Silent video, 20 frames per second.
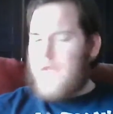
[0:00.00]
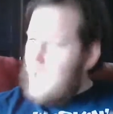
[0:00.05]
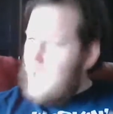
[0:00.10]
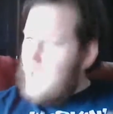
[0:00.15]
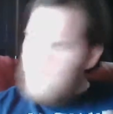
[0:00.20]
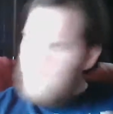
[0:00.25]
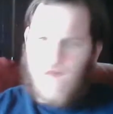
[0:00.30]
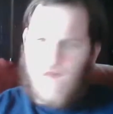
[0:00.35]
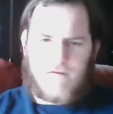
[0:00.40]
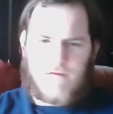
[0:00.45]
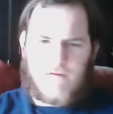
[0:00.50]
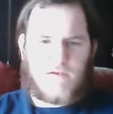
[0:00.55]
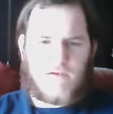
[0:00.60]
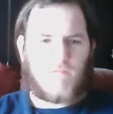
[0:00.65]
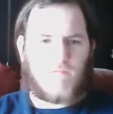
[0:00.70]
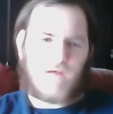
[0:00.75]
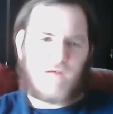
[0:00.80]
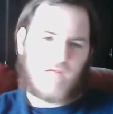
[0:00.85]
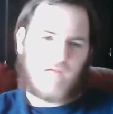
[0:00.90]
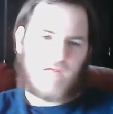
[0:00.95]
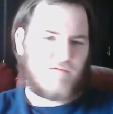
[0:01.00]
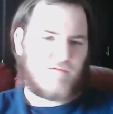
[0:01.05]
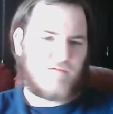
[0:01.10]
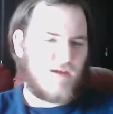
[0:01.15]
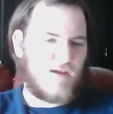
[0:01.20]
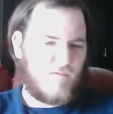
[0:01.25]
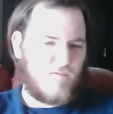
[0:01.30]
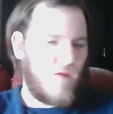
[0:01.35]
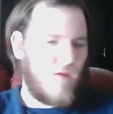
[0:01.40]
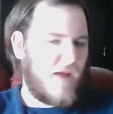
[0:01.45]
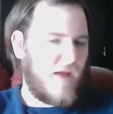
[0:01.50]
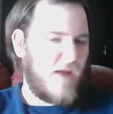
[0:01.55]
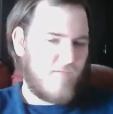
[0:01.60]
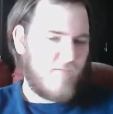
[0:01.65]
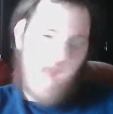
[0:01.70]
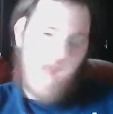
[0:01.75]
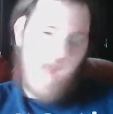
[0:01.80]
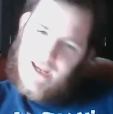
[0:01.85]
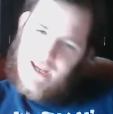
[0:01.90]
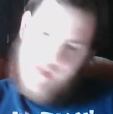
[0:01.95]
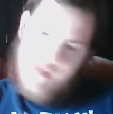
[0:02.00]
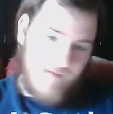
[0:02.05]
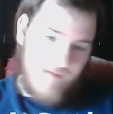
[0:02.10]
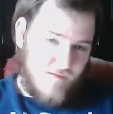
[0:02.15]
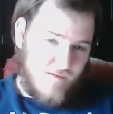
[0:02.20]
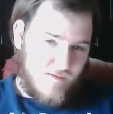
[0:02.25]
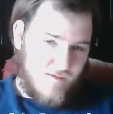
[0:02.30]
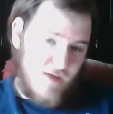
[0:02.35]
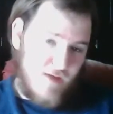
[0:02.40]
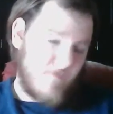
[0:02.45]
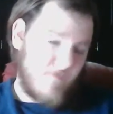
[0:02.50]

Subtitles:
and while they don't really understand why that is,